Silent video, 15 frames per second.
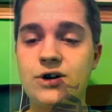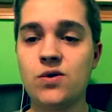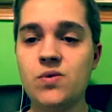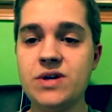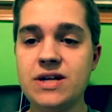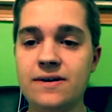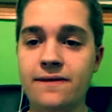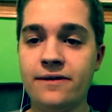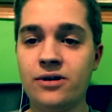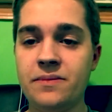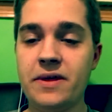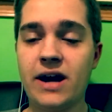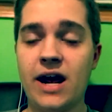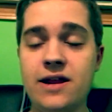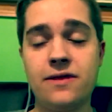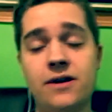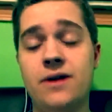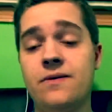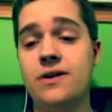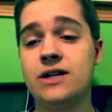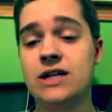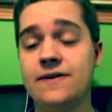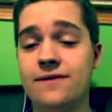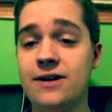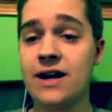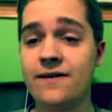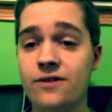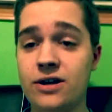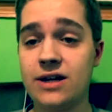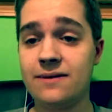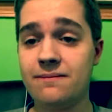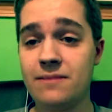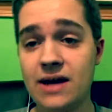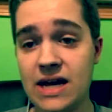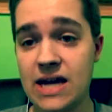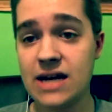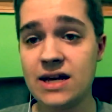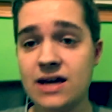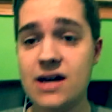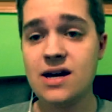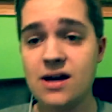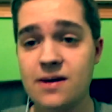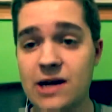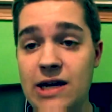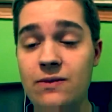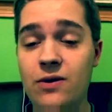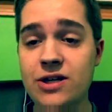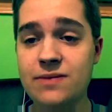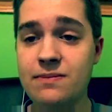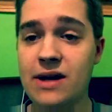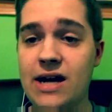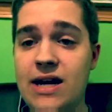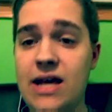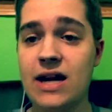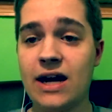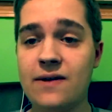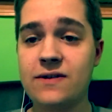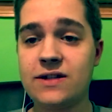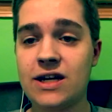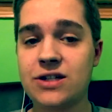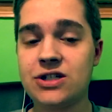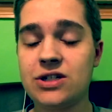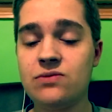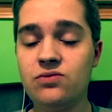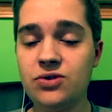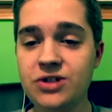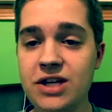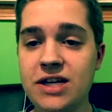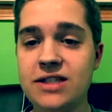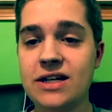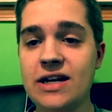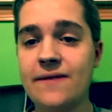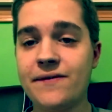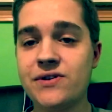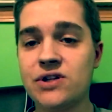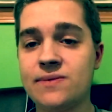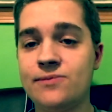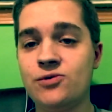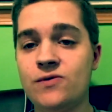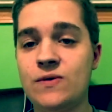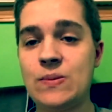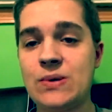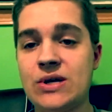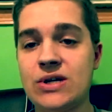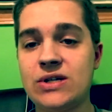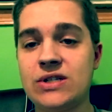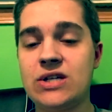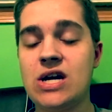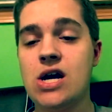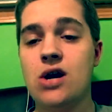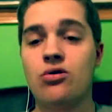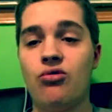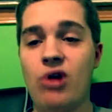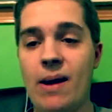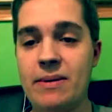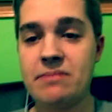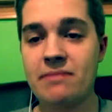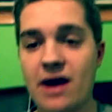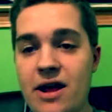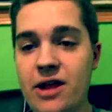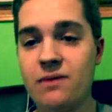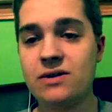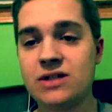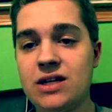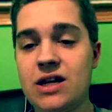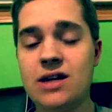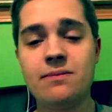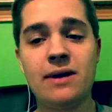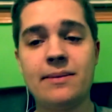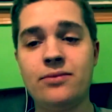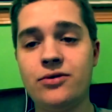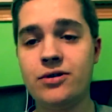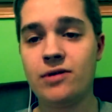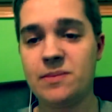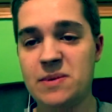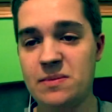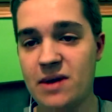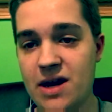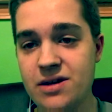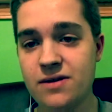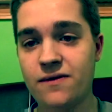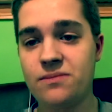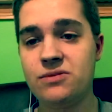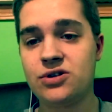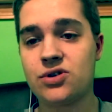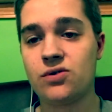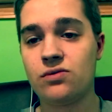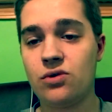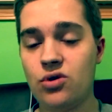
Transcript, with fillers: Queen film that I thought would never ever get made, and it was made, and I was actually really excited for this movie because Rami Malek was in it, my boy Rami Malek from Mr.